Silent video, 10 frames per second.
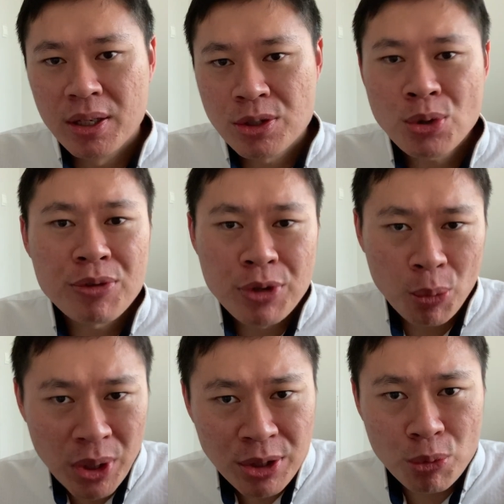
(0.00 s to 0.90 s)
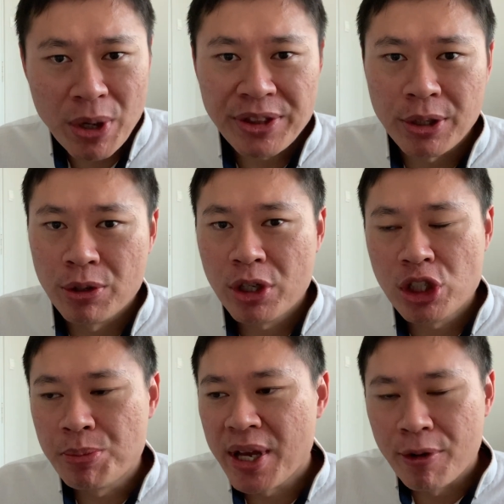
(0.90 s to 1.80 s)
So if you're willing to rent out your
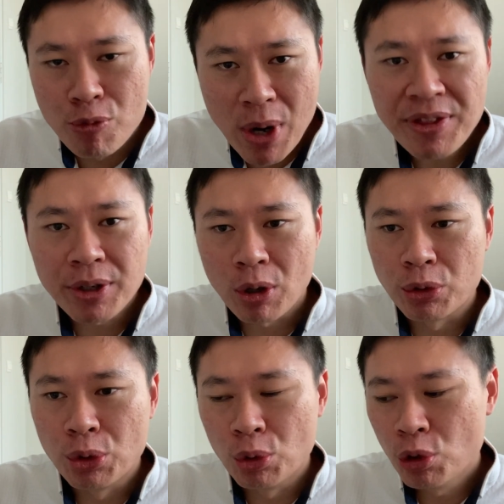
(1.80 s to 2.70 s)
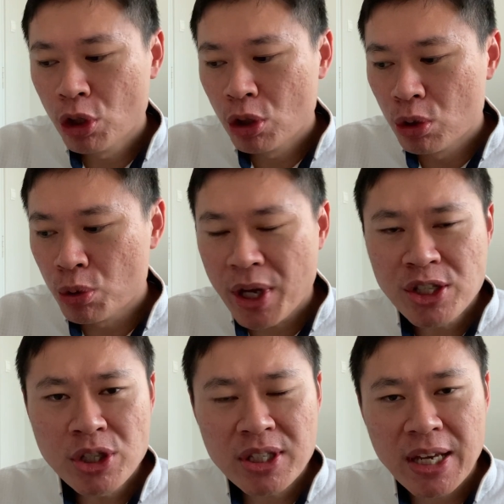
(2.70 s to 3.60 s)
HDB and rent a condo, you can
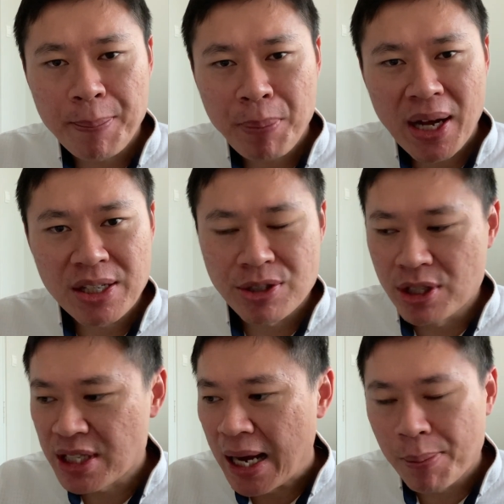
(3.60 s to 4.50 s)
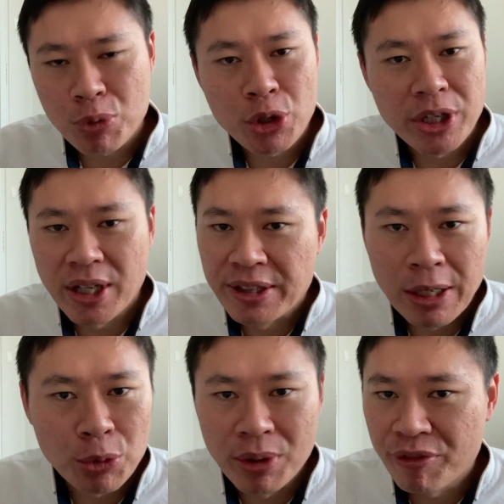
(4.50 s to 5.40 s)
actually get past this upgrade and
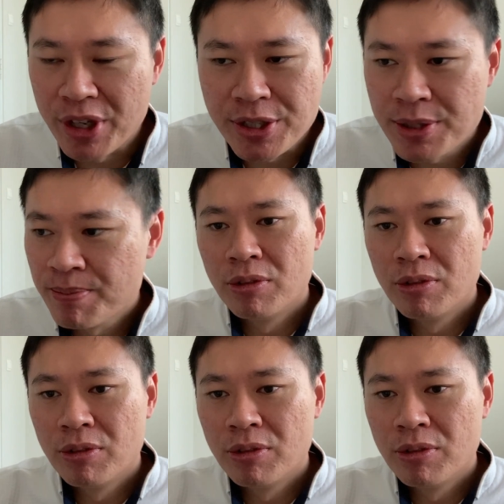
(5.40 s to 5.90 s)
downgrade phase.